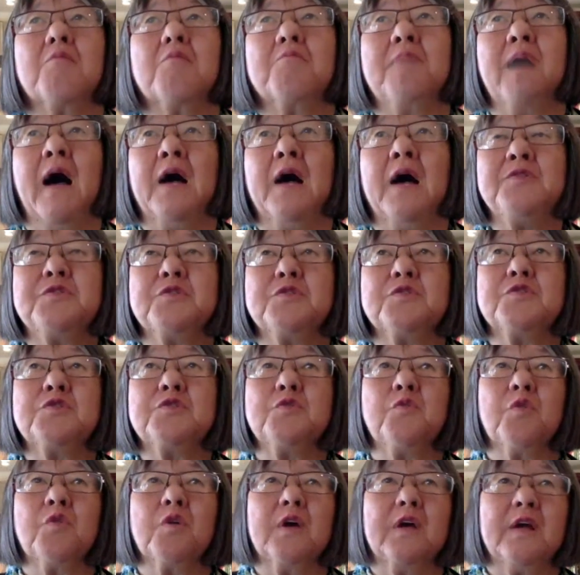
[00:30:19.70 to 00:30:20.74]

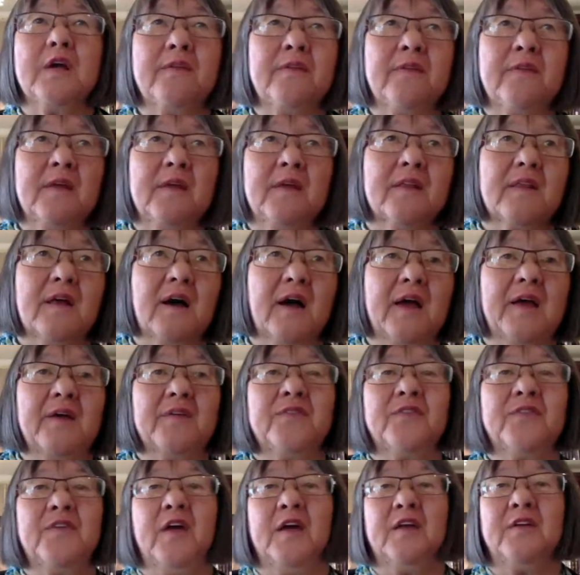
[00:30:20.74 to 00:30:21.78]
masters who were in the
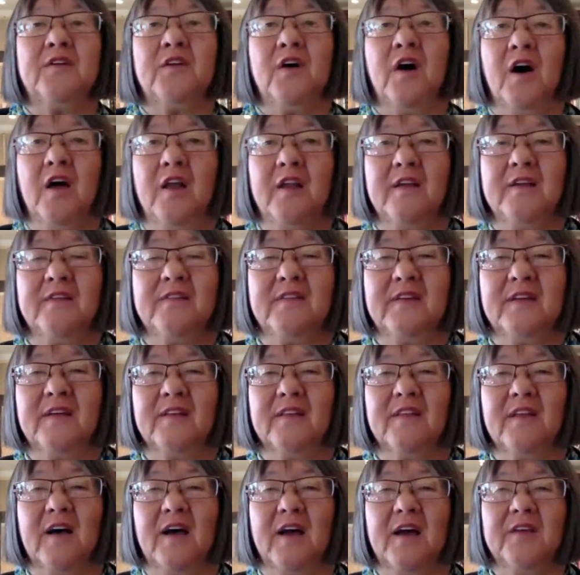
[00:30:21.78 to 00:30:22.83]
Alliance and not in the
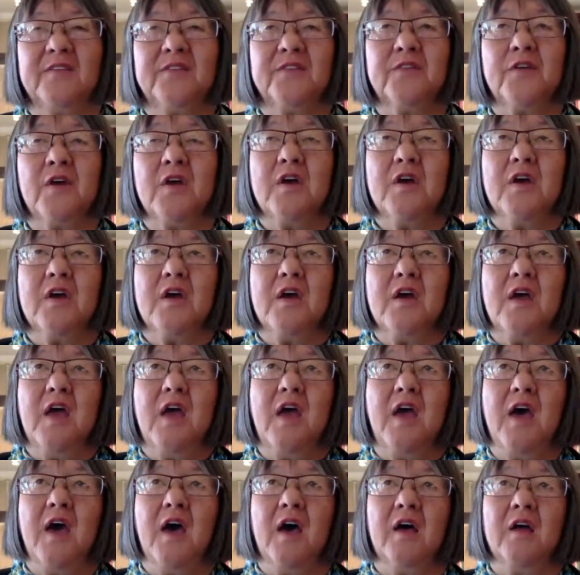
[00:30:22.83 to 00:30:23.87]
Alliance,
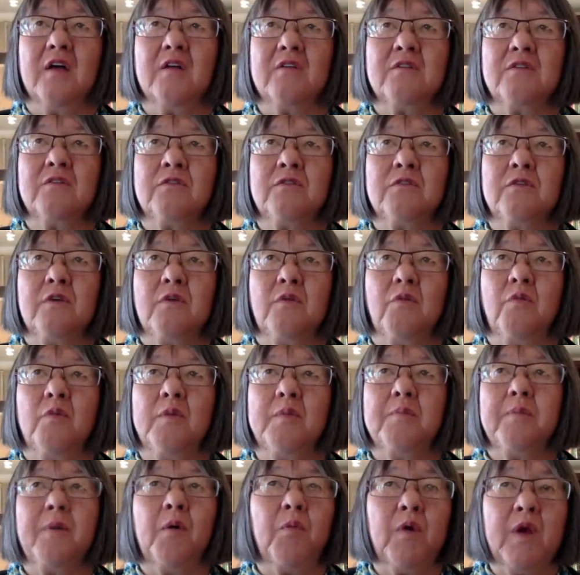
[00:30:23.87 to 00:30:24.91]

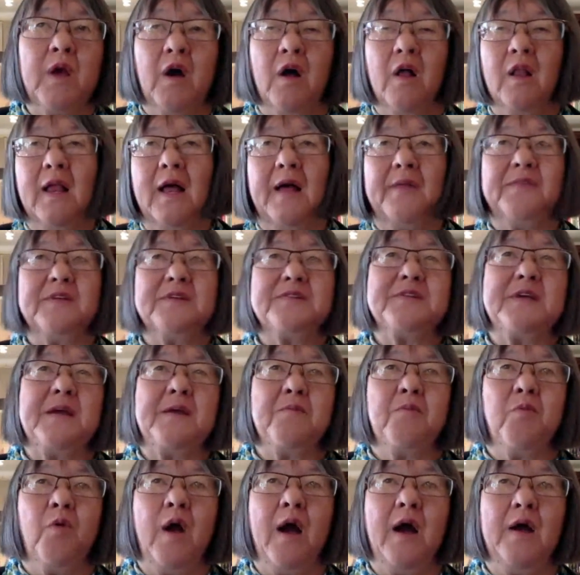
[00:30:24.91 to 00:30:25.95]
but we all had the same
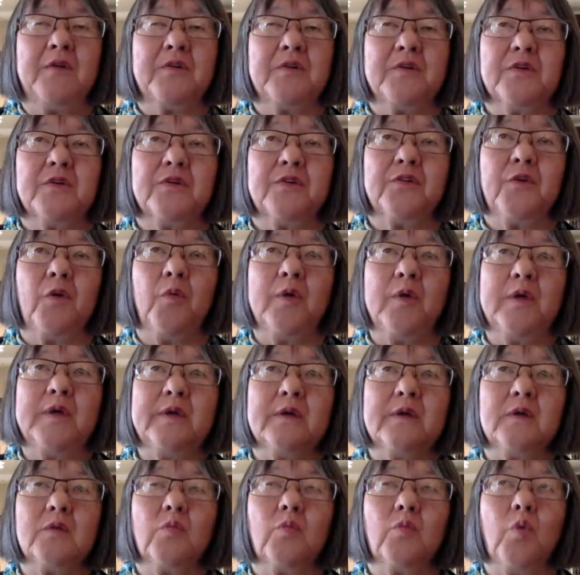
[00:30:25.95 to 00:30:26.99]
practice. So we
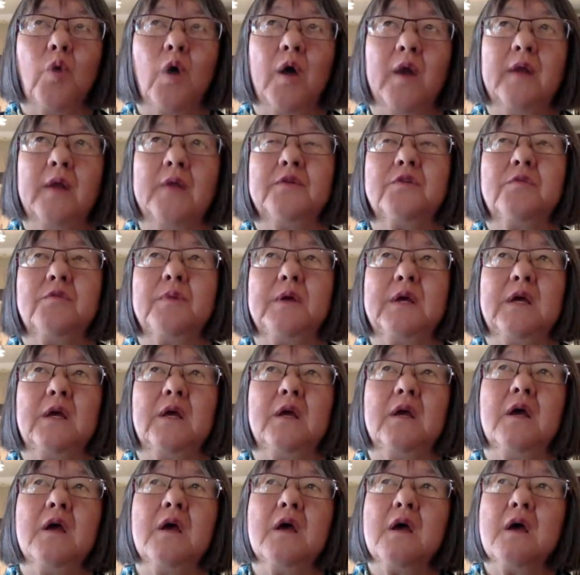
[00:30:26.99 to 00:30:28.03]
didn't want it to
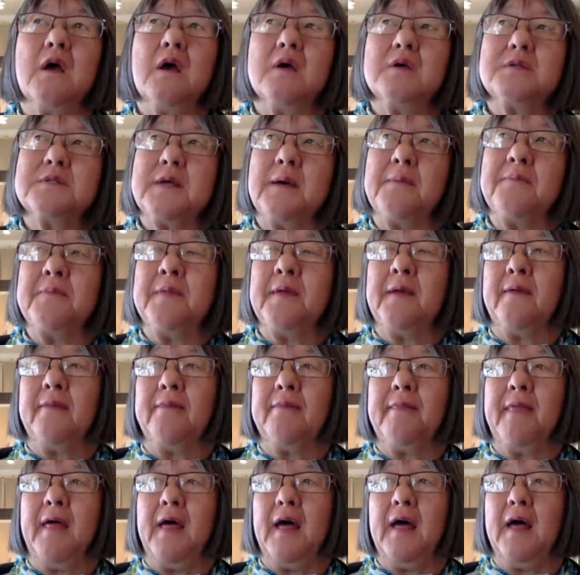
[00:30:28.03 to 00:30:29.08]
be something
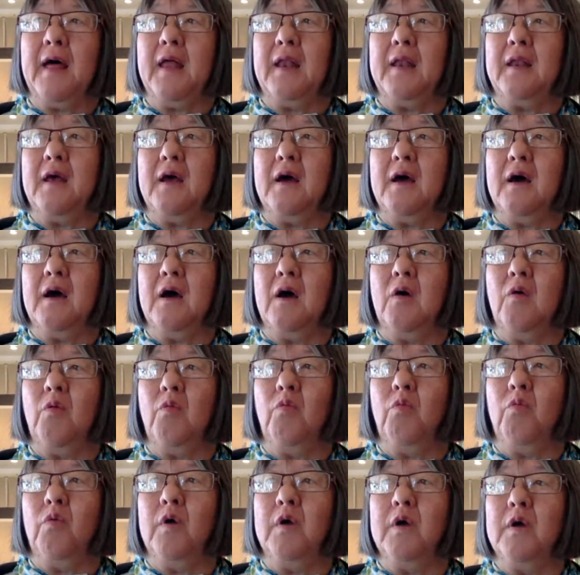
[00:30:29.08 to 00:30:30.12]
that
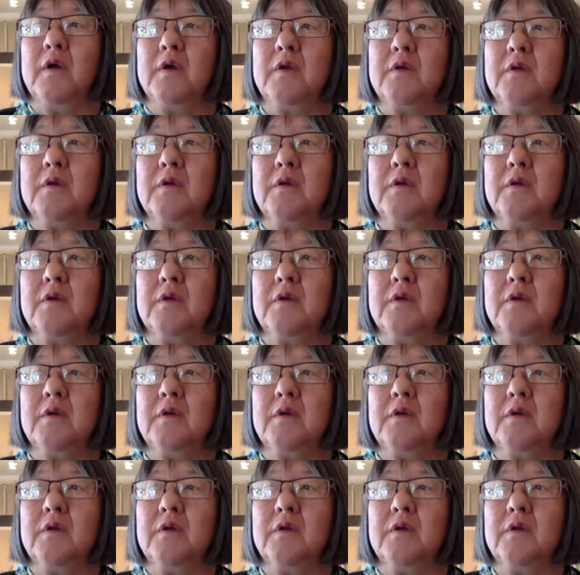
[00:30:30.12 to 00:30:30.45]
would